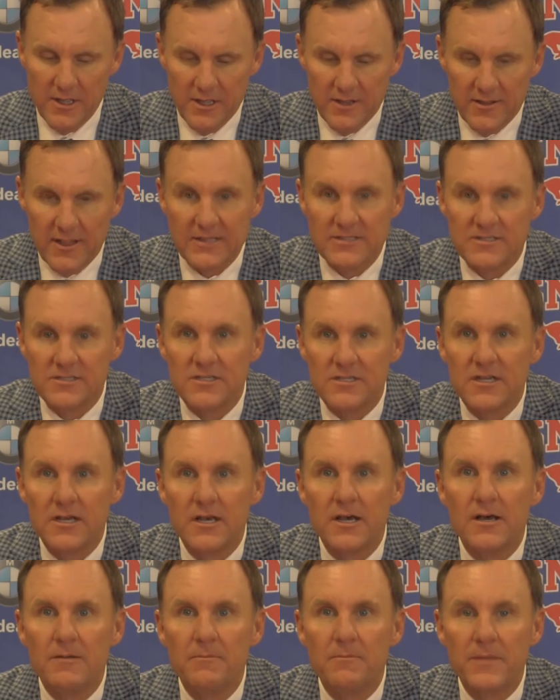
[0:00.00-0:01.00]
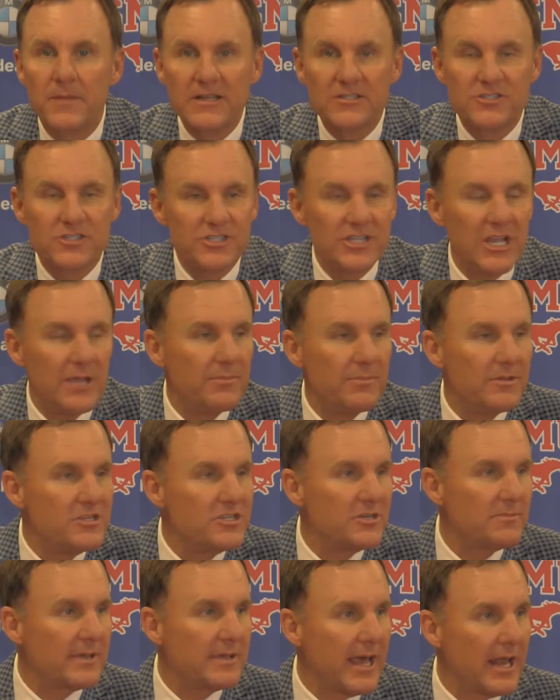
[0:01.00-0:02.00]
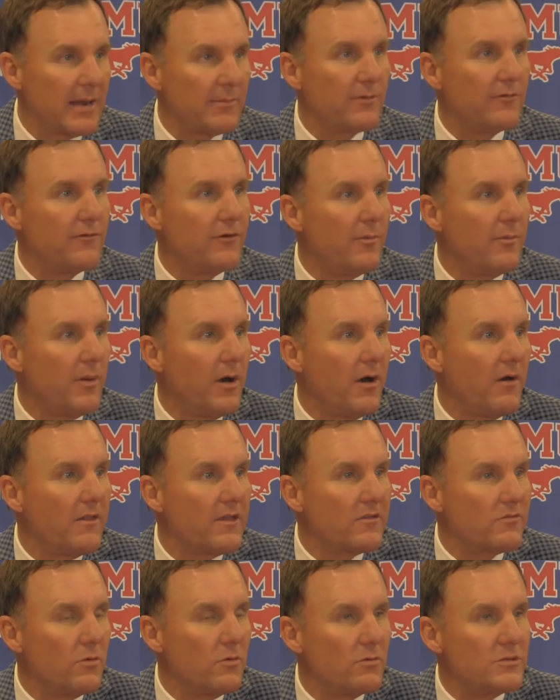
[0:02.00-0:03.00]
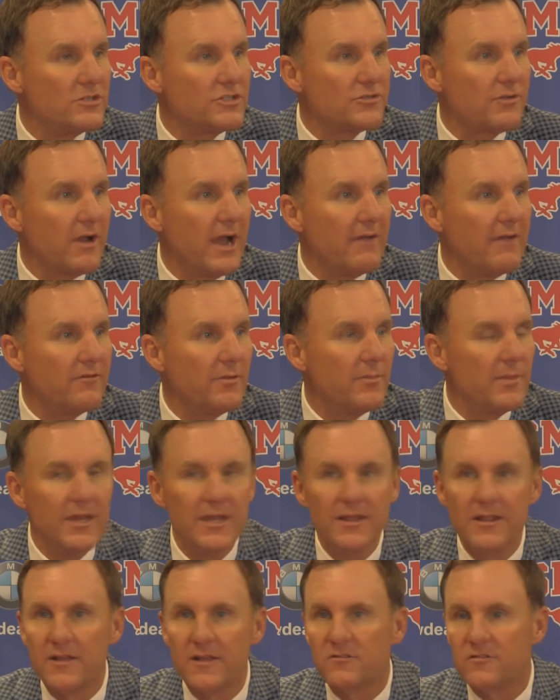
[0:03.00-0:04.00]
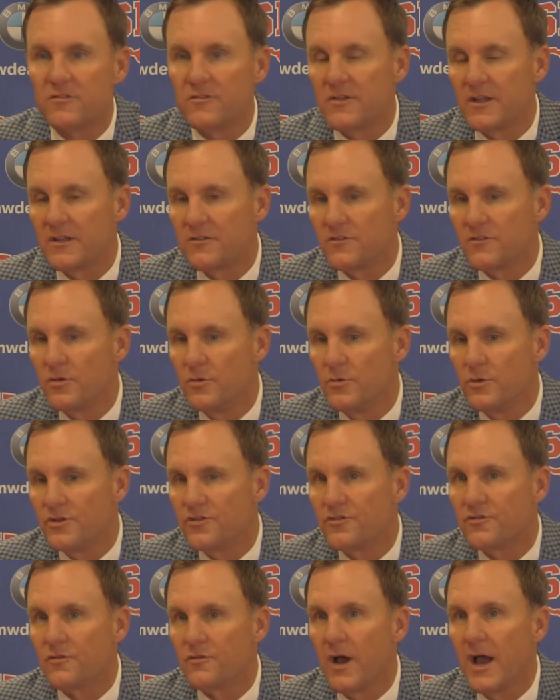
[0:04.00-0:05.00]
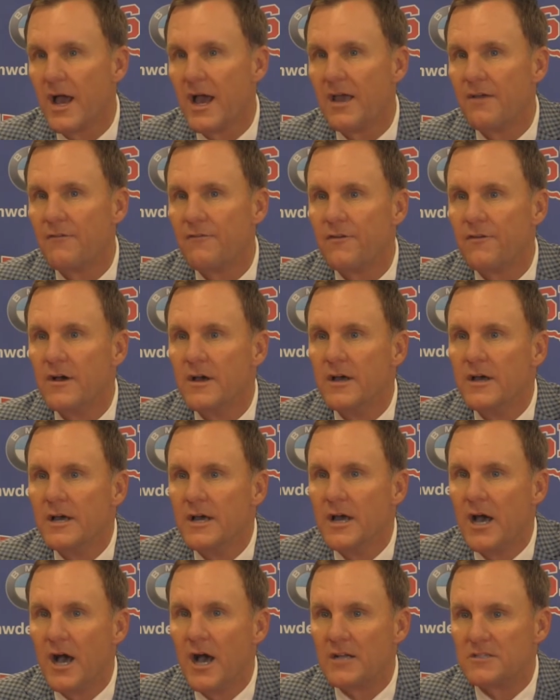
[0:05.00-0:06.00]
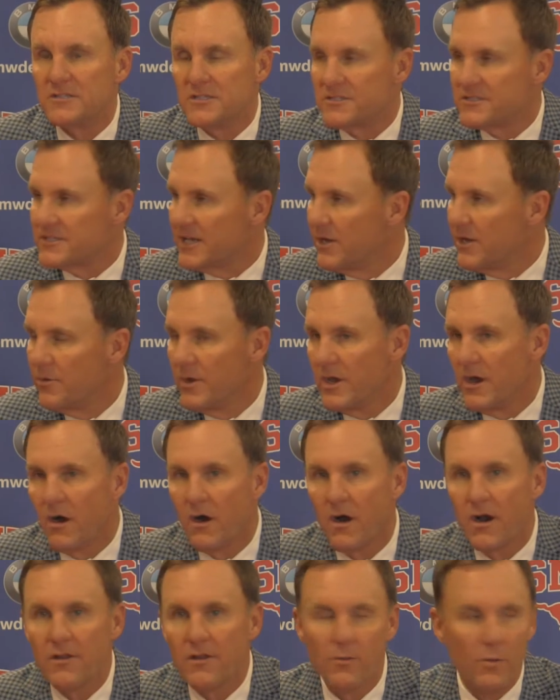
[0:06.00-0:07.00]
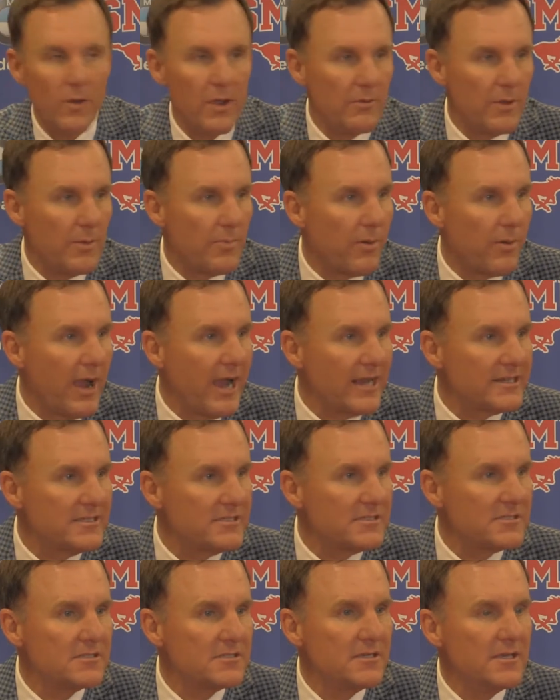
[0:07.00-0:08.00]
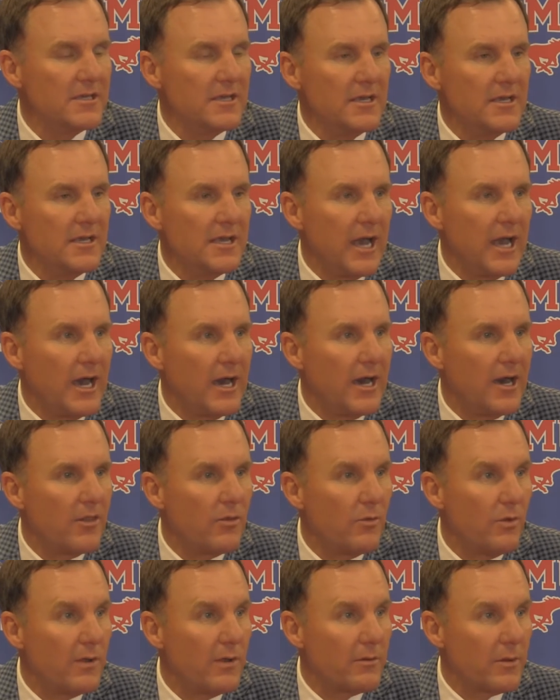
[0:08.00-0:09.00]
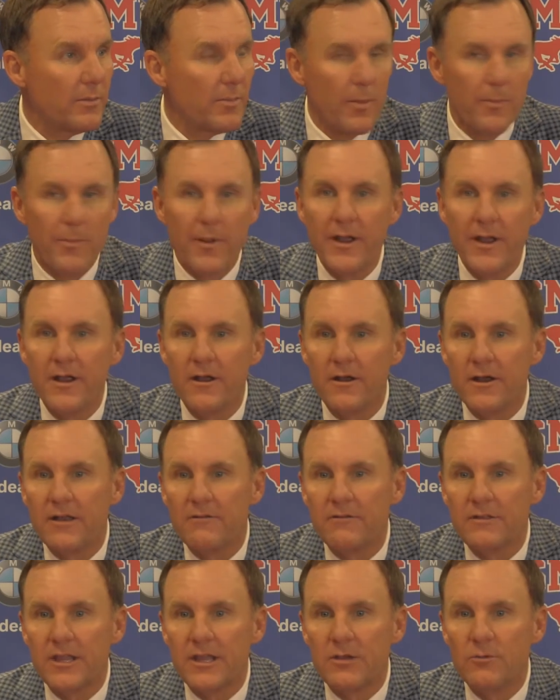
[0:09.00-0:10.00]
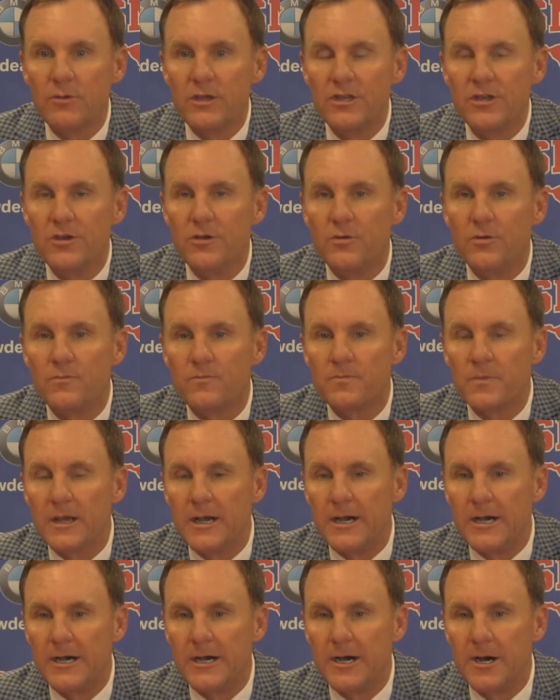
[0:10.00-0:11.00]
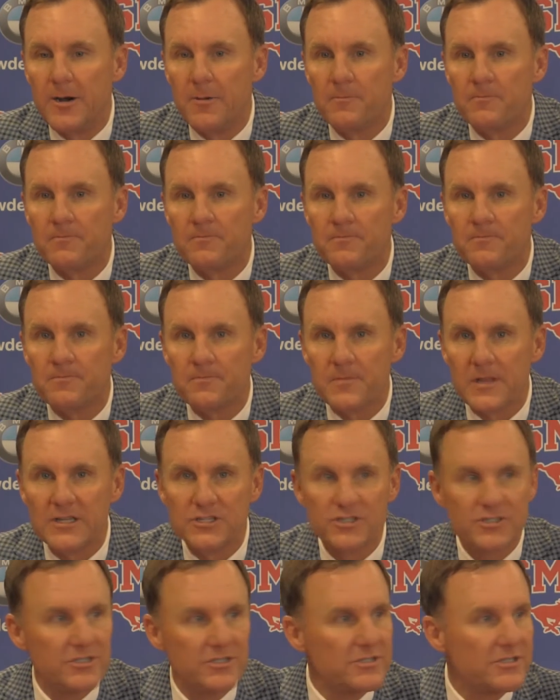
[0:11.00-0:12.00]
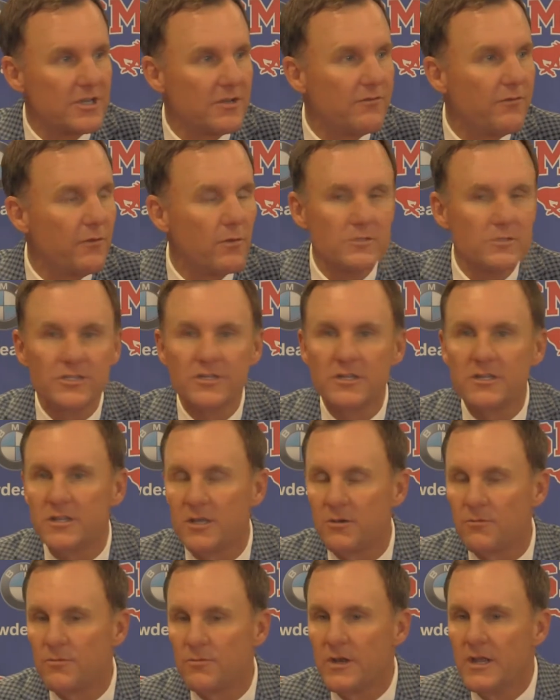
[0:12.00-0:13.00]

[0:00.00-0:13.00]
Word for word: That's uh, that's championship caliber football. That's what we strive to be. That's that's who we strive uh, to say we are, the way we practice, uh, the way we prepare, and everything we do. Um, it's just unfortunate that